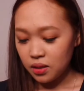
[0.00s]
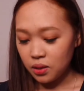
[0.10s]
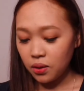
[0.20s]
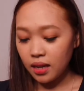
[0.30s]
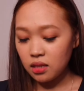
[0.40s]

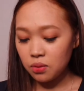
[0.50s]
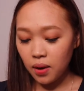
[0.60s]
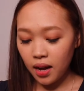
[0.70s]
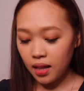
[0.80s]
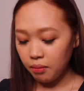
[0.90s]
So, next
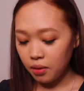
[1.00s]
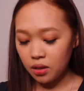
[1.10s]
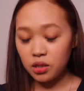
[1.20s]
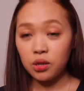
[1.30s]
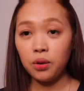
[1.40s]
one I'm
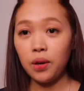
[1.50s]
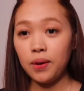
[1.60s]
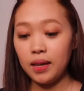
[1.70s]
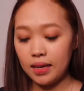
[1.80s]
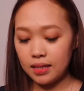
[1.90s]
gonna show
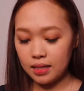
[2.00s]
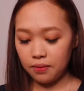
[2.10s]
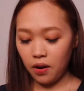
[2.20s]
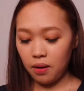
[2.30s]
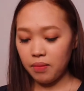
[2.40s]
you is
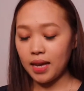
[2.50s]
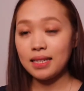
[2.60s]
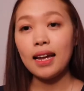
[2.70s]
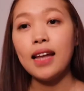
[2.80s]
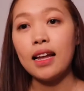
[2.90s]
from
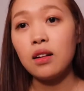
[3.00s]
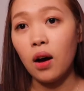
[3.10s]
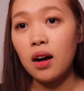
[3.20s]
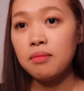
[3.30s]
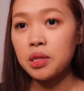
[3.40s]

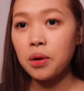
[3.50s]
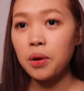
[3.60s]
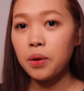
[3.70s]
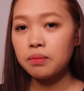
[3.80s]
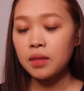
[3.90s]
yesstyle.com.
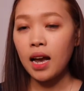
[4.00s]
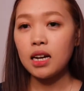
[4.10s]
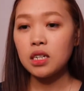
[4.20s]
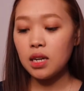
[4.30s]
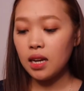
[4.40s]
So,
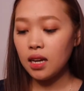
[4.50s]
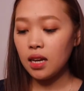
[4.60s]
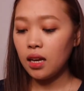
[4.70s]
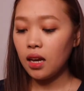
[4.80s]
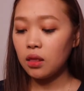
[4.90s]

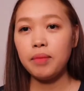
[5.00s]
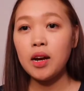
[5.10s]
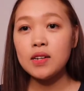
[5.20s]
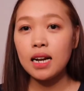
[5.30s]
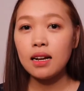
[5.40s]
actually,
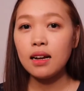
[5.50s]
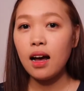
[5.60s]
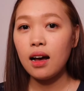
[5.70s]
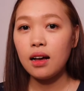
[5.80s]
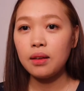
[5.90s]
meron siyang
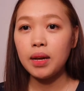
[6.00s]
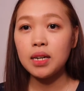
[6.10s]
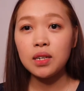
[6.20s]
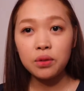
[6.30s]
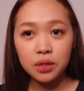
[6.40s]

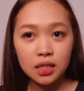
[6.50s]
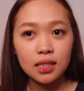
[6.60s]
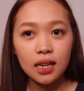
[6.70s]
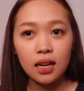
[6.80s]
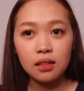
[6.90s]

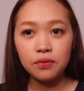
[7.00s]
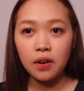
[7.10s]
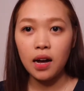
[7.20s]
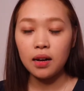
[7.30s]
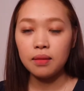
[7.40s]
original
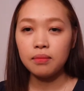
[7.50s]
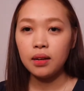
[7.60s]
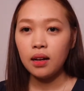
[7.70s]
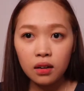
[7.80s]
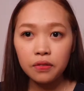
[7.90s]

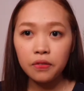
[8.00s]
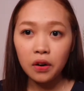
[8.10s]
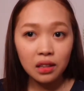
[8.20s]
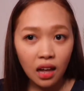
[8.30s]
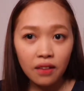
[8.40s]
from
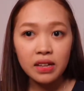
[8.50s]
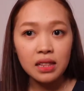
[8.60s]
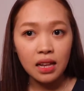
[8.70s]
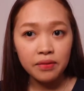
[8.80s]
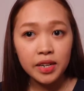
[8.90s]
For Love
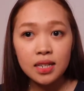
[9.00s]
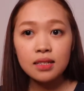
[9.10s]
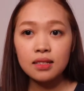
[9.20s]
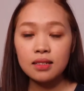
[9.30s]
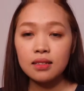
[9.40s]
and
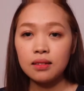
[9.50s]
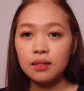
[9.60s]
Lemons.